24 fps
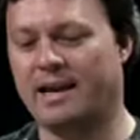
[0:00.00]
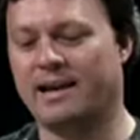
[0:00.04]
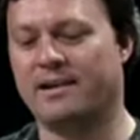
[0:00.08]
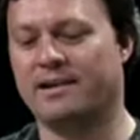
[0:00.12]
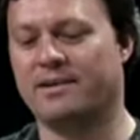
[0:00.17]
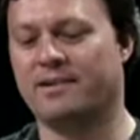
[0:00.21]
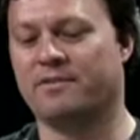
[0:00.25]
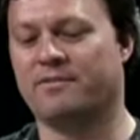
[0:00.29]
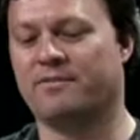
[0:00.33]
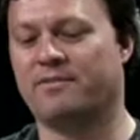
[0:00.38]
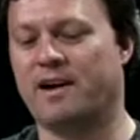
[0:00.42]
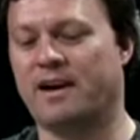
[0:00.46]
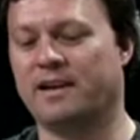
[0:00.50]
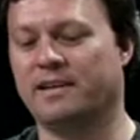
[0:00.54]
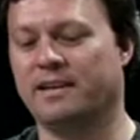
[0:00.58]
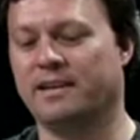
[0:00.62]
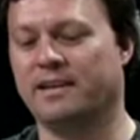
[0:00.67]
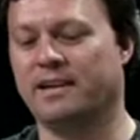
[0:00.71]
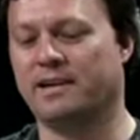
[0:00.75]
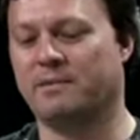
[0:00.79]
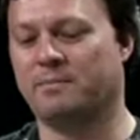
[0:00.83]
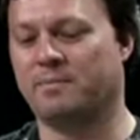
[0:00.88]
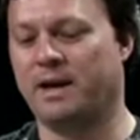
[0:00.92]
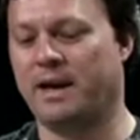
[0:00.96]
Canada to
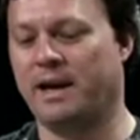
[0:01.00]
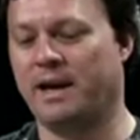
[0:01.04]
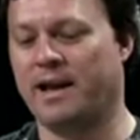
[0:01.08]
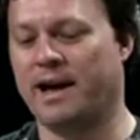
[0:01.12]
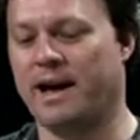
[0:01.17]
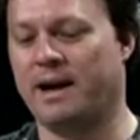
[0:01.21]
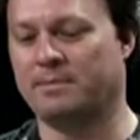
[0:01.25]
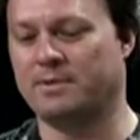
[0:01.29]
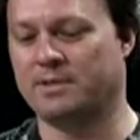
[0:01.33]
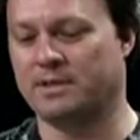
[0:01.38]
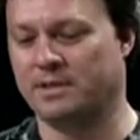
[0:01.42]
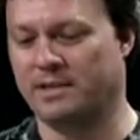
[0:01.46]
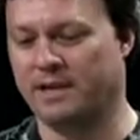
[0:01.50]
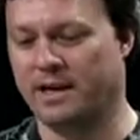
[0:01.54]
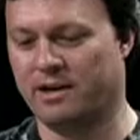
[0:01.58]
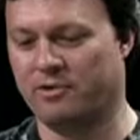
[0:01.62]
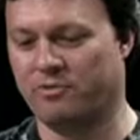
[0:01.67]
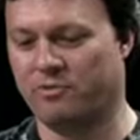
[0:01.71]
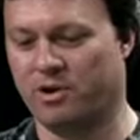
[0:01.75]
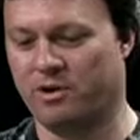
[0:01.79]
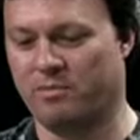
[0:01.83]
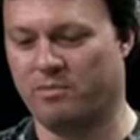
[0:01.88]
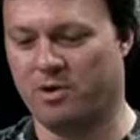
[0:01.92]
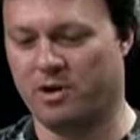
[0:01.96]
finally get paid apps
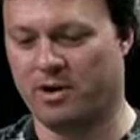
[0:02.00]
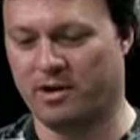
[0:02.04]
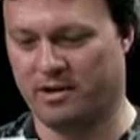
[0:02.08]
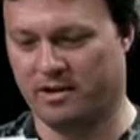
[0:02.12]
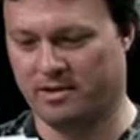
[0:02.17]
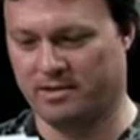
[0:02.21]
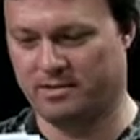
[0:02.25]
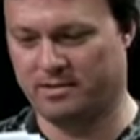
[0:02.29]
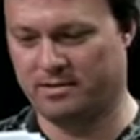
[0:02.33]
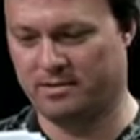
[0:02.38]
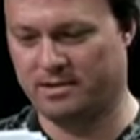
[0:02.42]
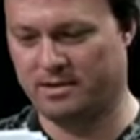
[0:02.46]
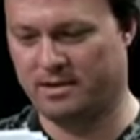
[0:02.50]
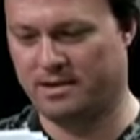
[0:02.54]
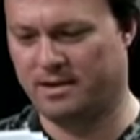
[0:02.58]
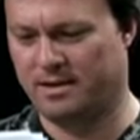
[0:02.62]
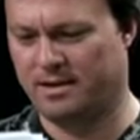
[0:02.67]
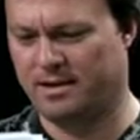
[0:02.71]
in the Android market.